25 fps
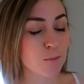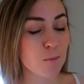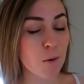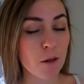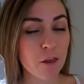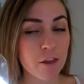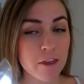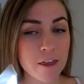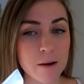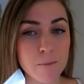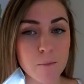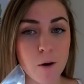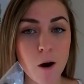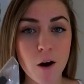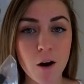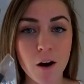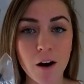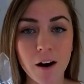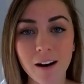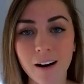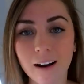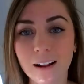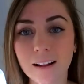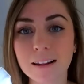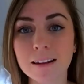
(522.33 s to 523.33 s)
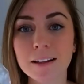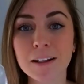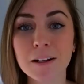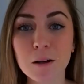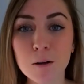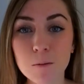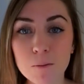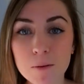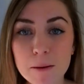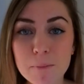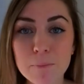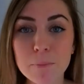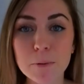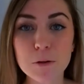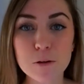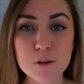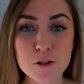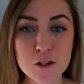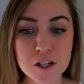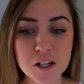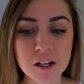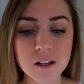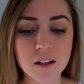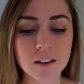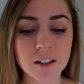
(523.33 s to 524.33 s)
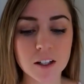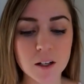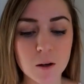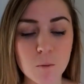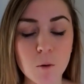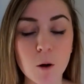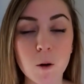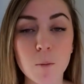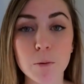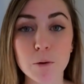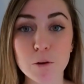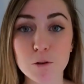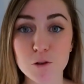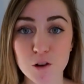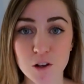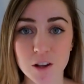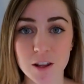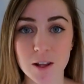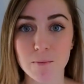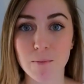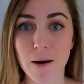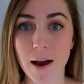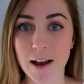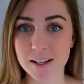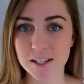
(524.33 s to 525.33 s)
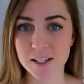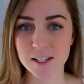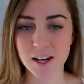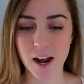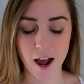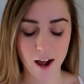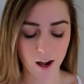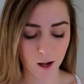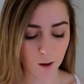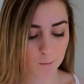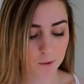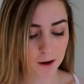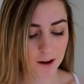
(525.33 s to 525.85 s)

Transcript: Both of them are a little bit bougie, a little more bougie than my style,